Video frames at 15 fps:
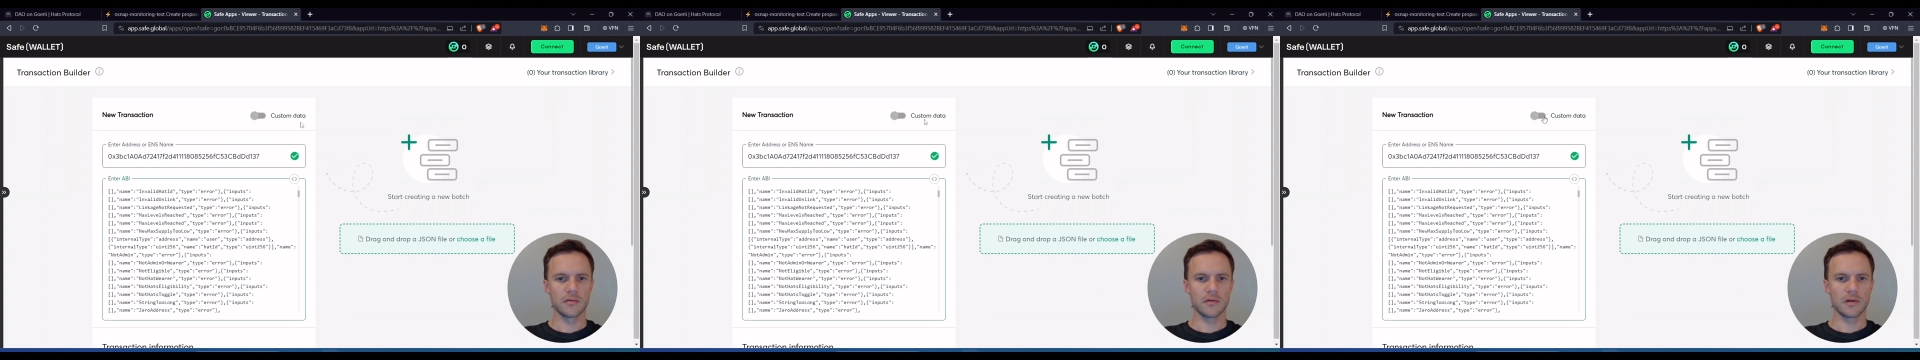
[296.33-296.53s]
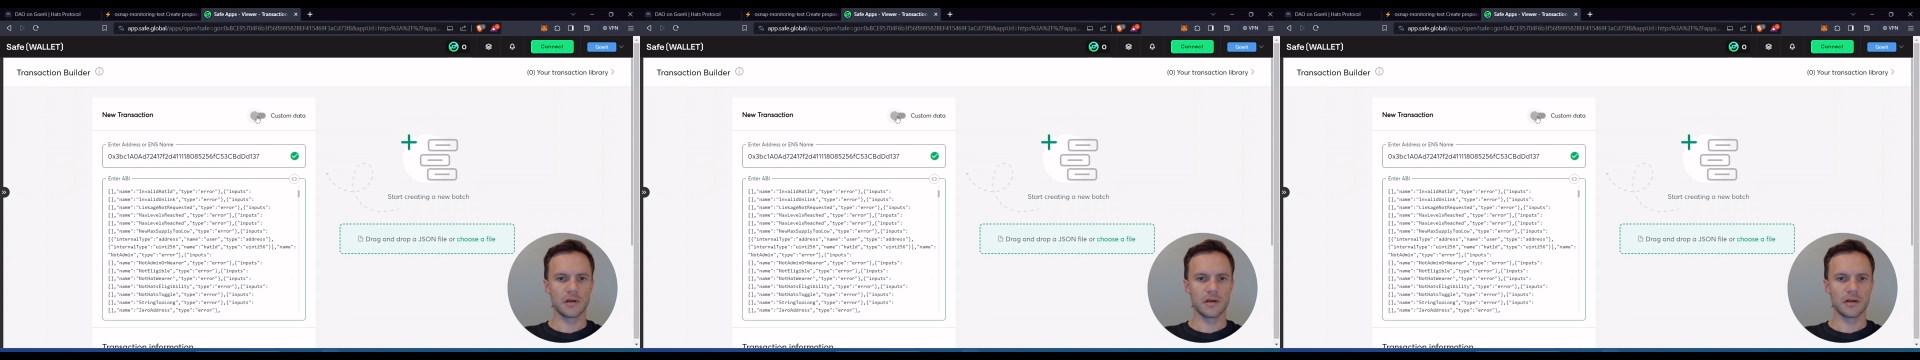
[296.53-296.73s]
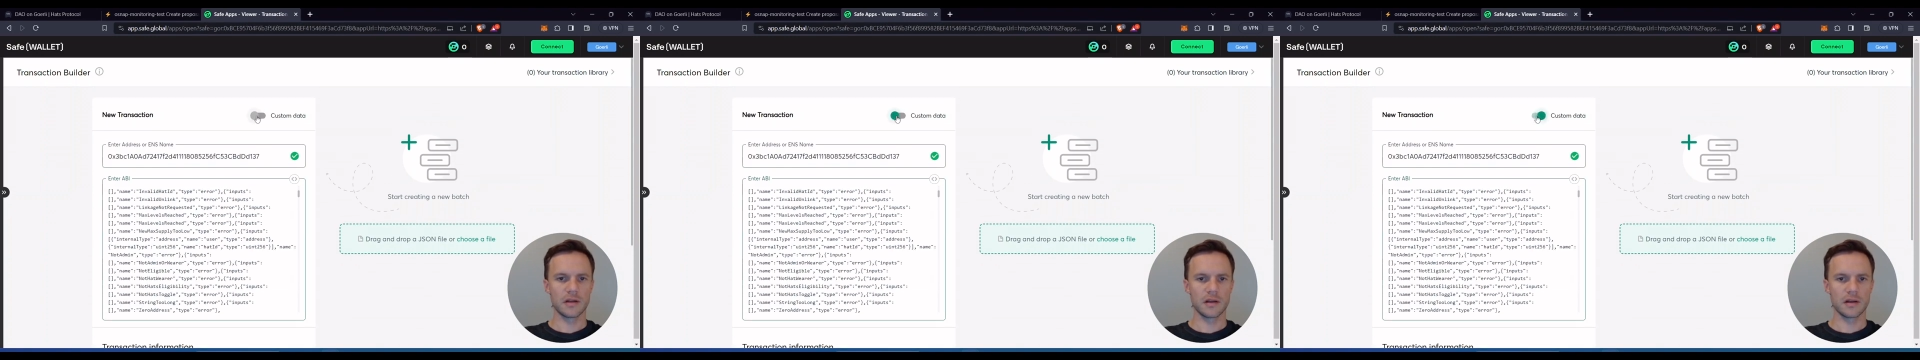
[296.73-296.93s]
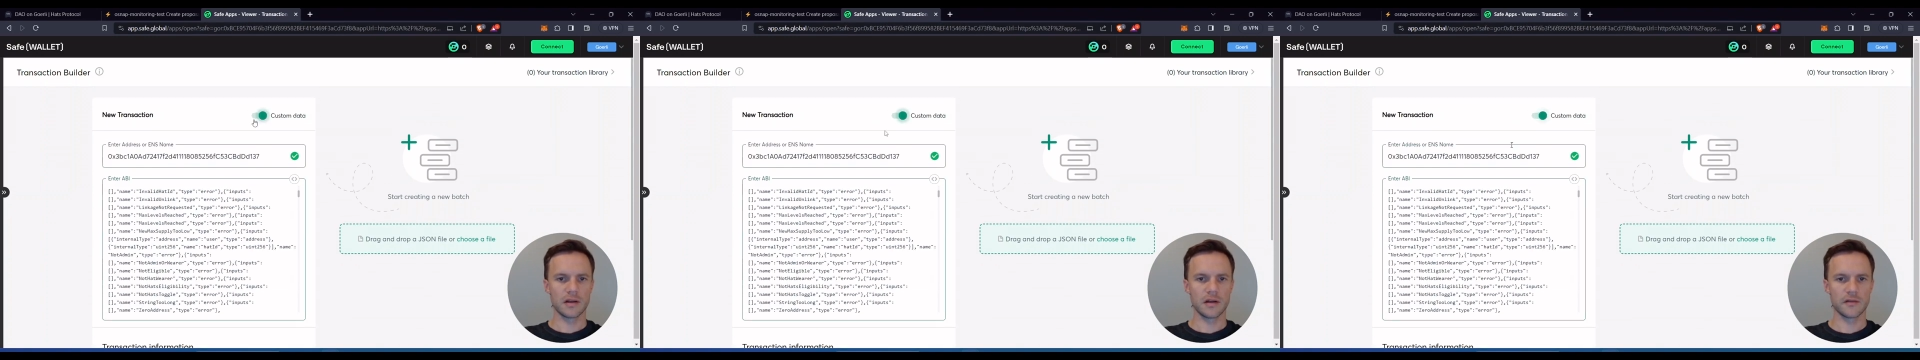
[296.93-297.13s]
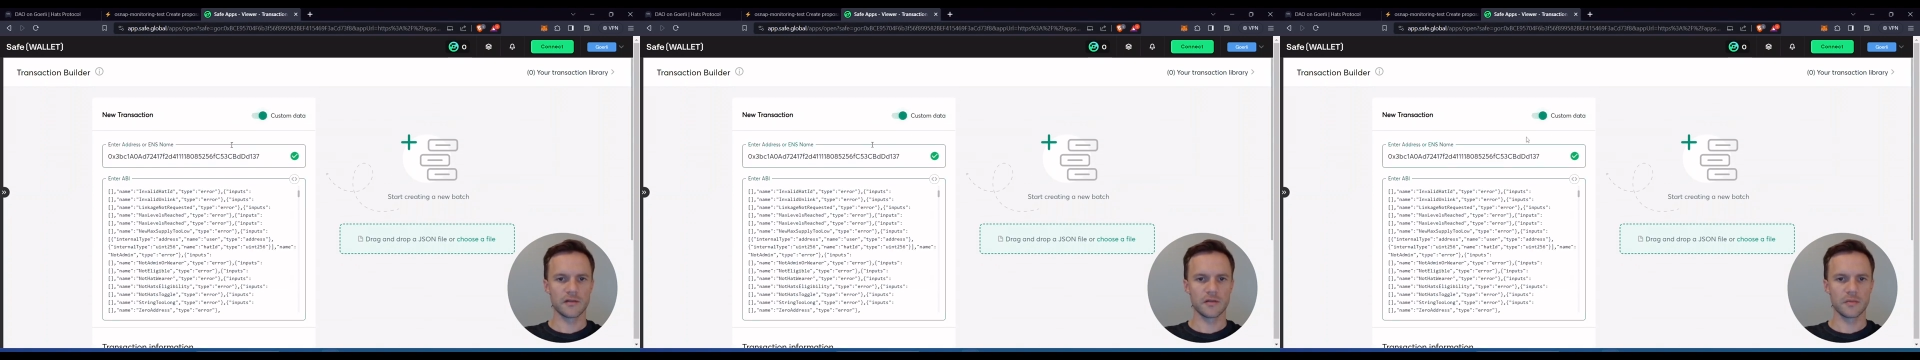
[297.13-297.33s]
I need to hit
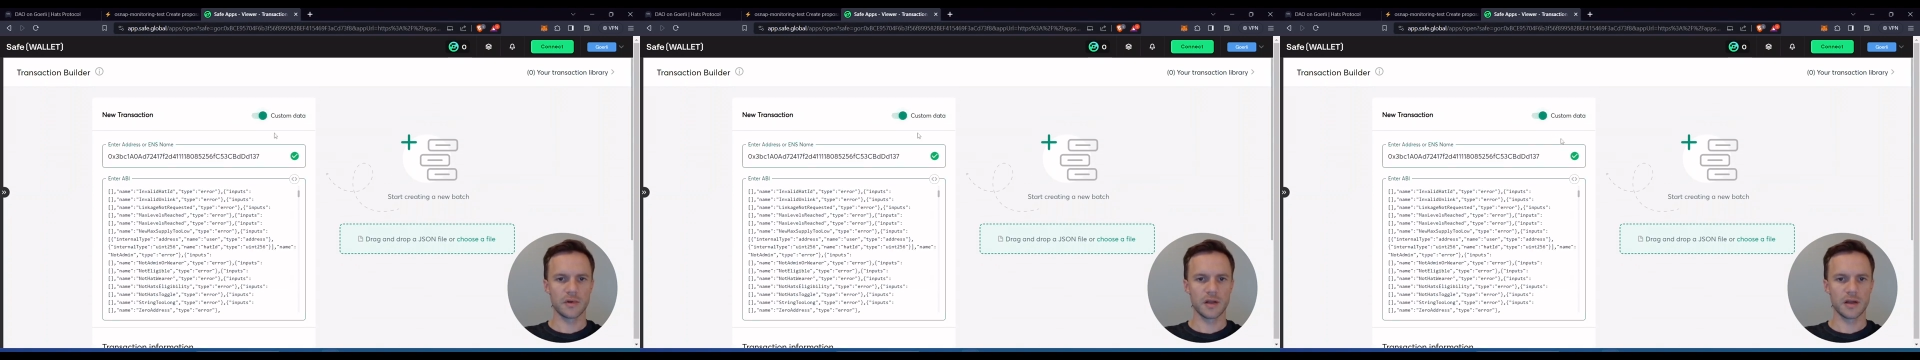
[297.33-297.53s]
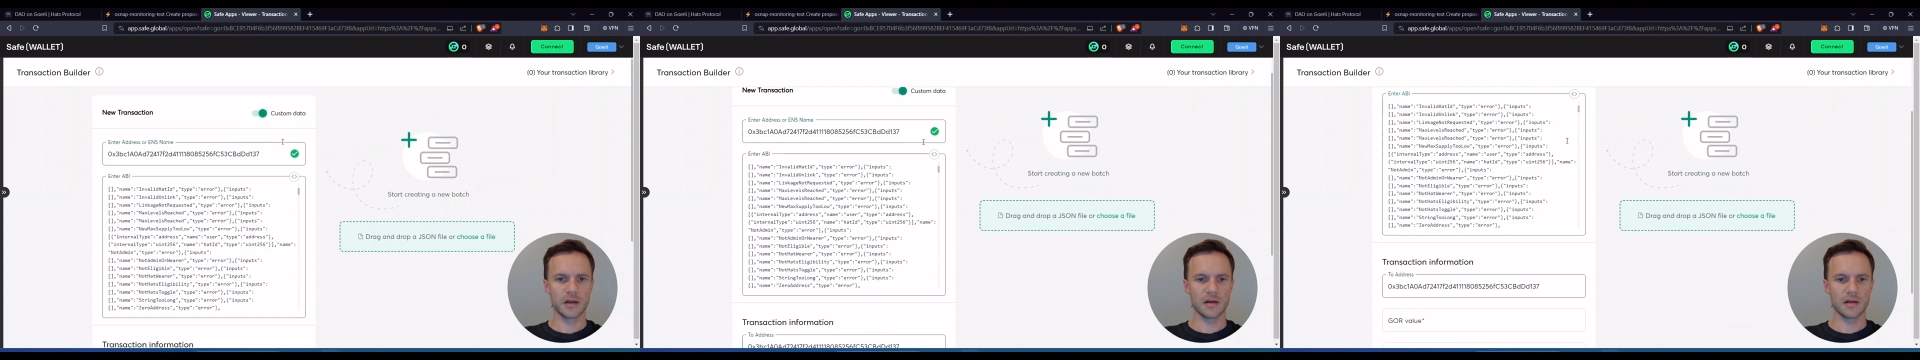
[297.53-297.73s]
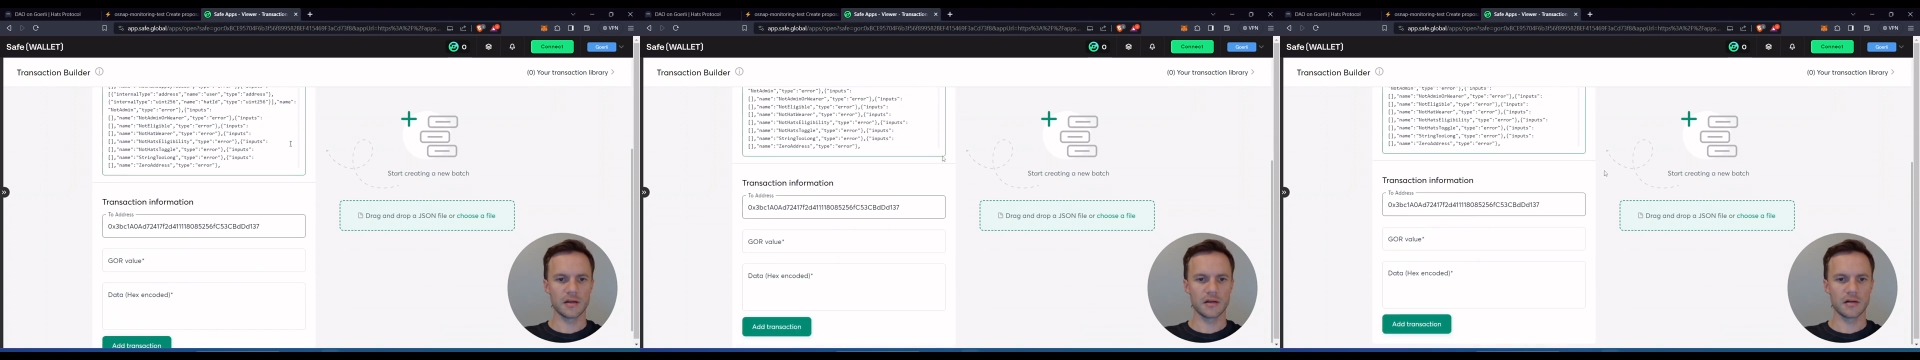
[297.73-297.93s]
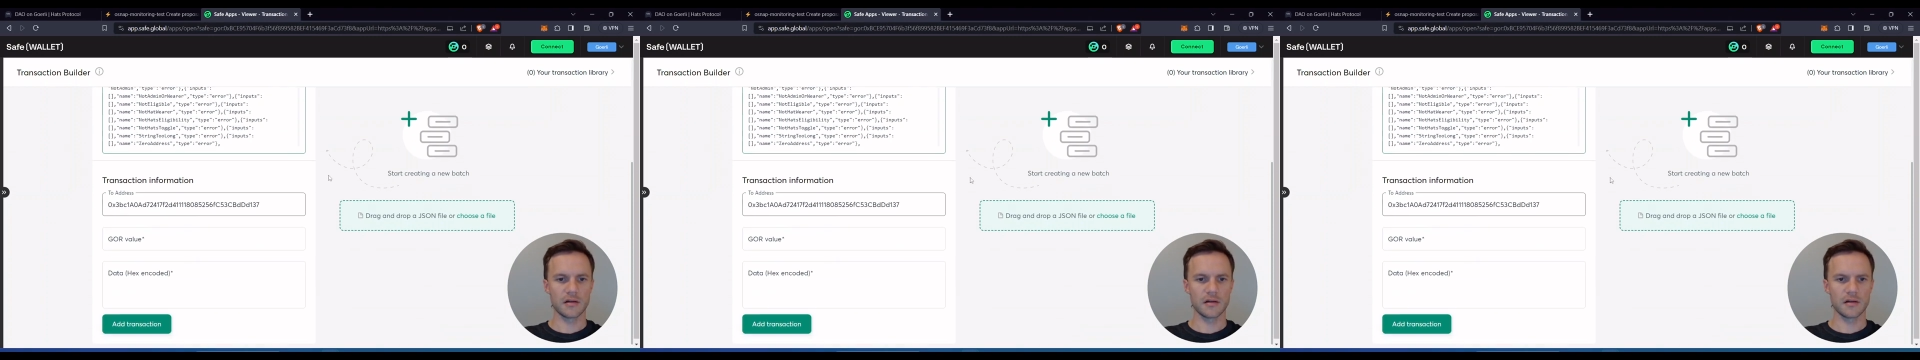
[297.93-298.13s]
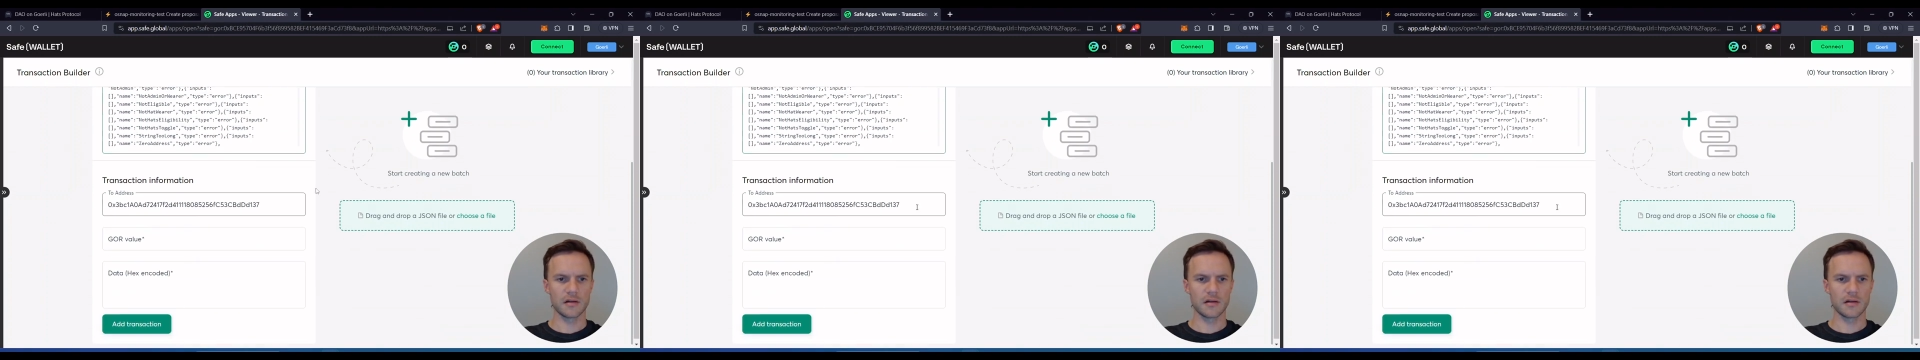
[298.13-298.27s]
custom data here.